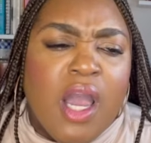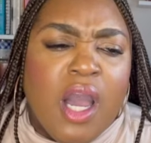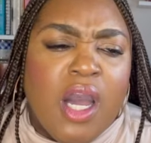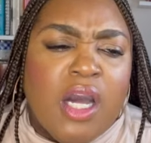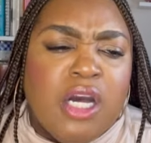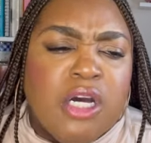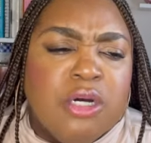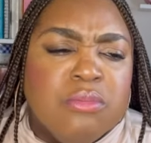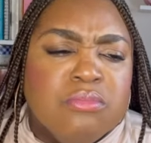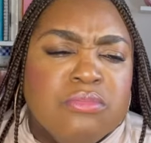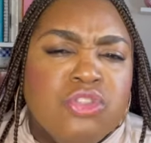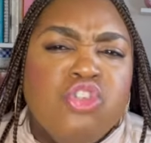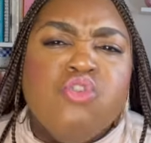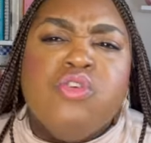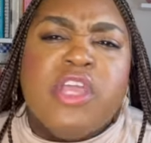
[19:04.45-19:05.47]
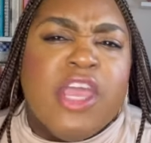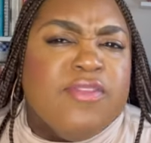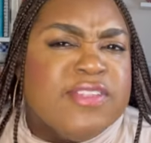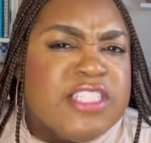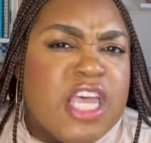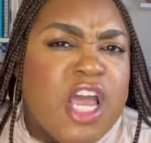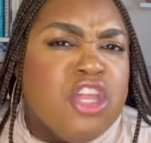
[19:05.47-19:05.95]
You give it
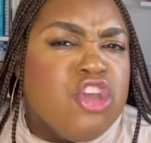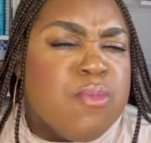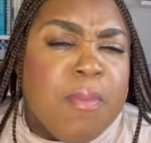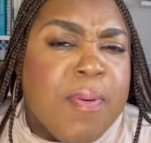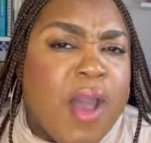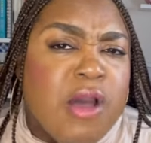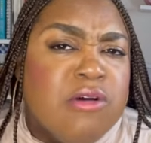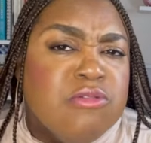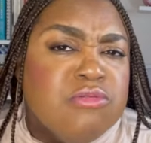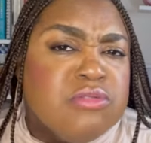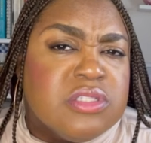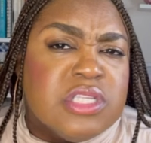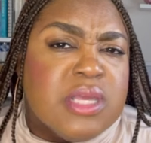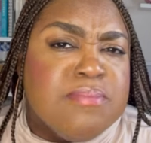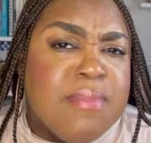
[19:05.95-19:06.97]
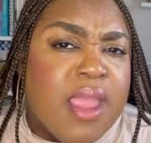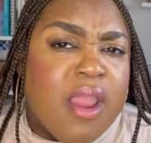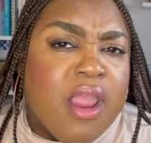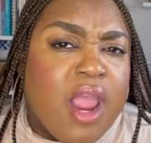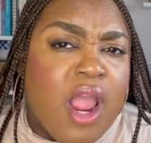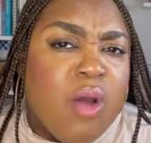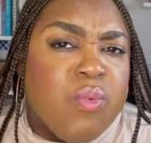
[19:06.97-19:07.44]
to her, you propose and marry
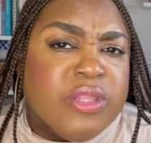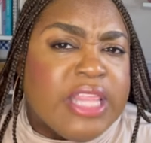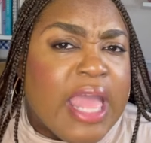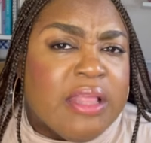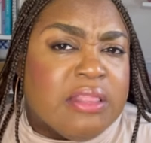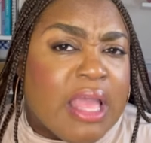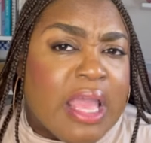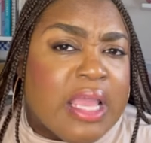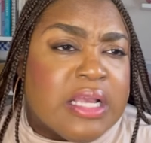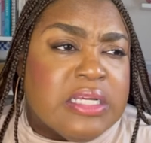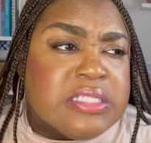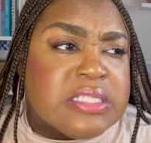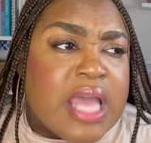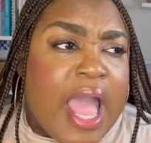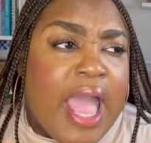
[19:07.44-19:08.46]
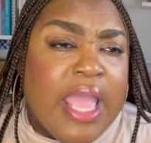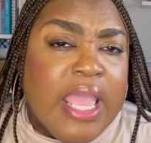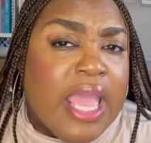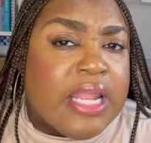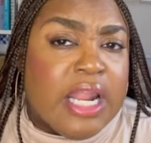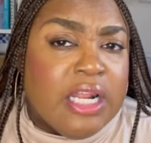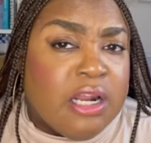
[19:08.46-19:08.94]
her with that thing. 'Cause I ain't
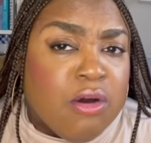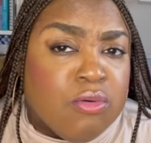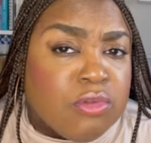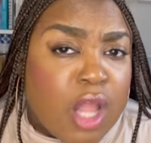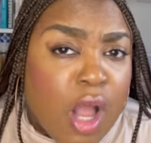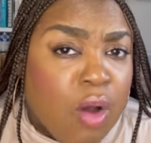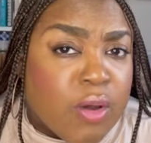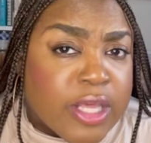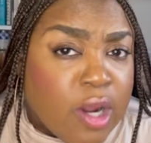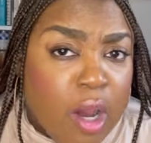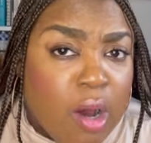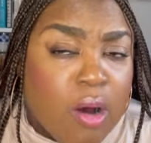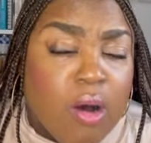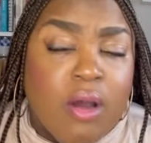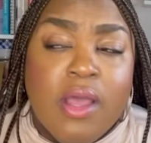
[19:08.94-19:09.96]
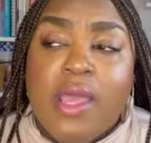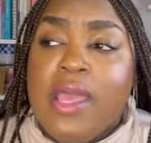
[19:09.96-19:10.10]
had that on long at all.